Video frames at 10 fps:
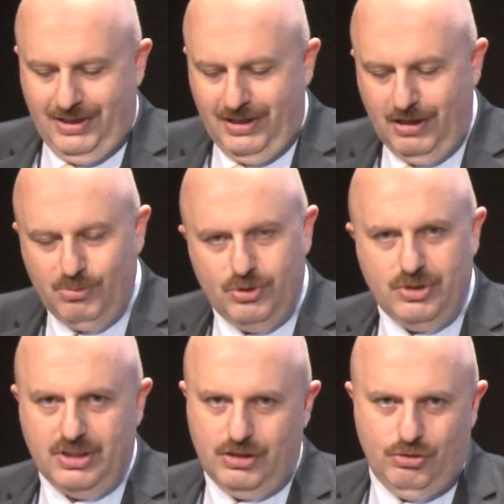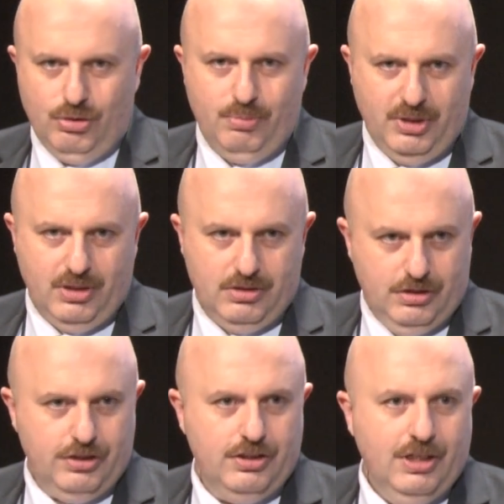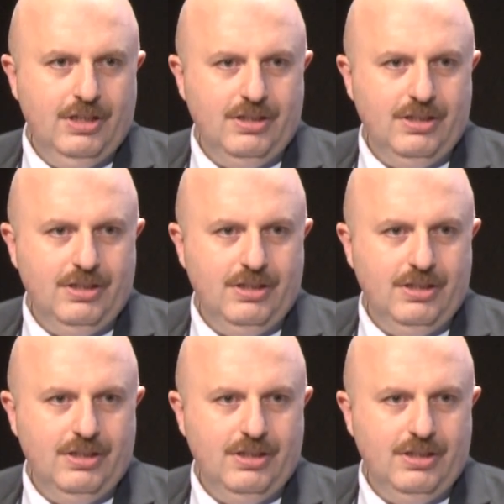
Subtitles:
I'm using this term because it is